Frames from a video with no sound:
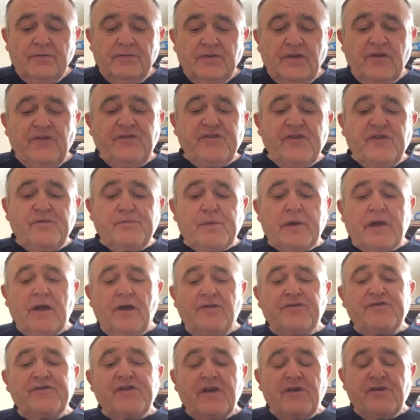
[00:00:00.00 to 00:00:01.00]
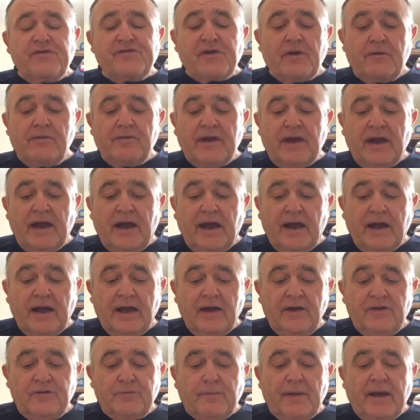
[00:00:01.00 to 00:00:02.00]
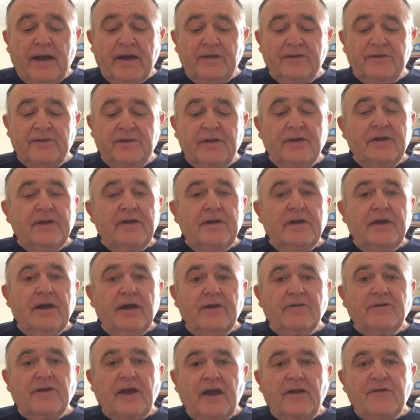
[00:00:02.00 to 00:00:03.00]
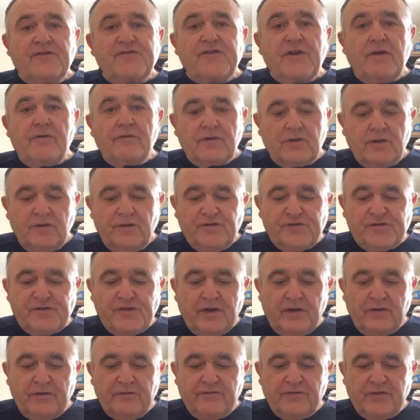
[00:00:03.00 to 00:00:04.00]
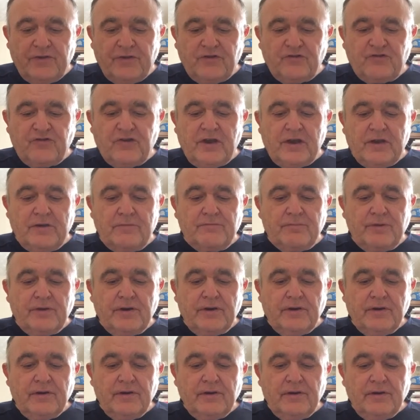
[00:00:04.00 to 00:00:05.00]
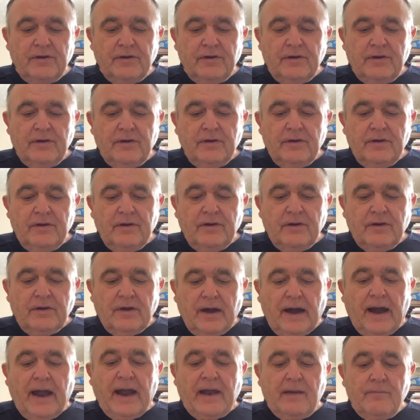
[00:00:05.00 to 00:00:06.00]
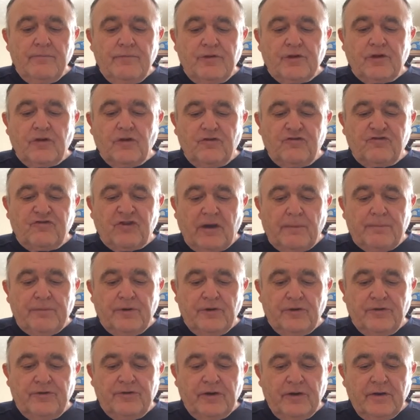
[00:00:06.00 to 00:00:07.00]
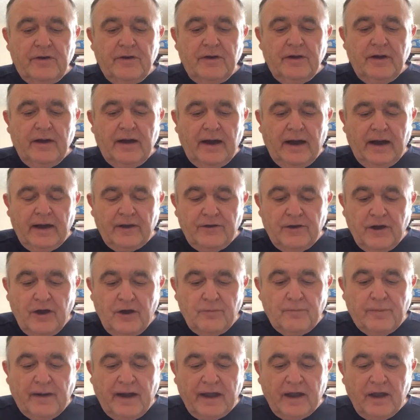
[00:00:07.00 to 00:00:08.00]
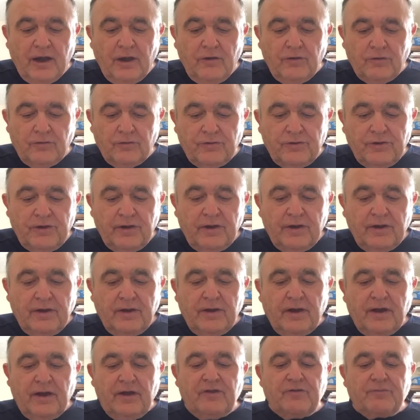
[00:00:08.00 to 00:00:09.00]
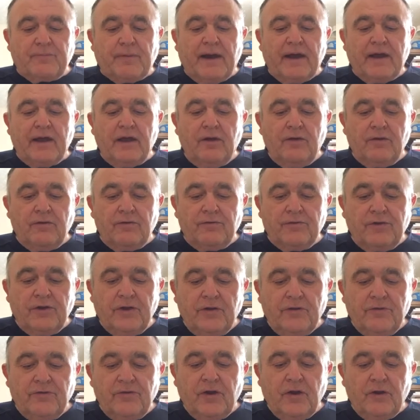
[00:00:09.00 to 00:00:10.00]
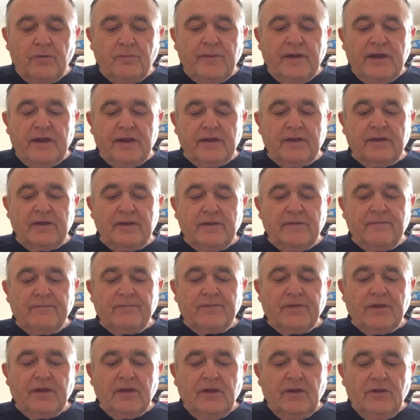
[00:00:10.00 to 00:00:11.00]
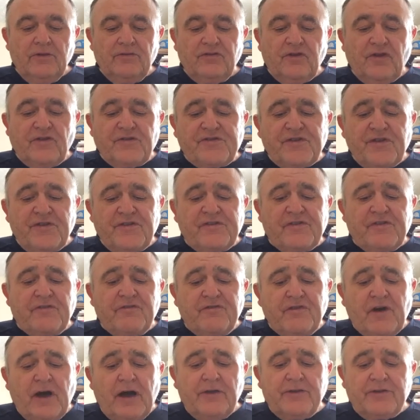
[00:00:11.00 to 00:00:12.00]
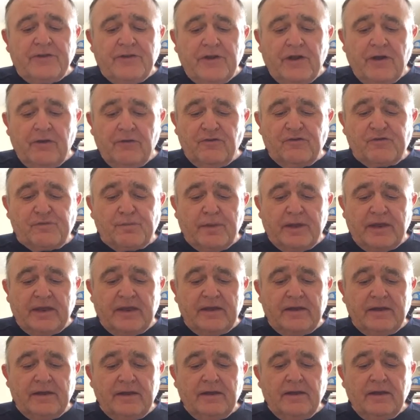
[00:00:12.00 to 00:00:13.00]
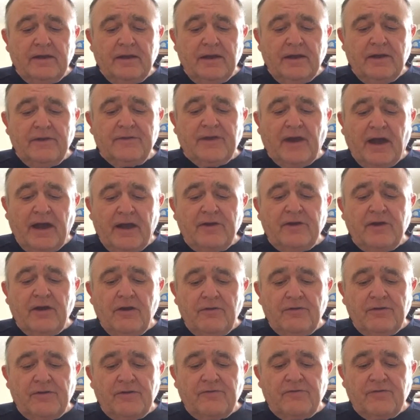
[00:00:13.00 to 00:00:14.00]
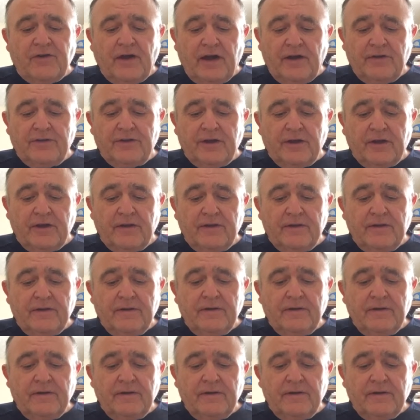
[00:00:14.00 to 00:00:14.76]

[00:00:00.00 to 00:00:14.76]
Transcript: This is because he is only a hired man and has no concern for the sheep. I am the Good Shepherd. I know my own, and my own know me, just as the Father knows me, and I know the Father,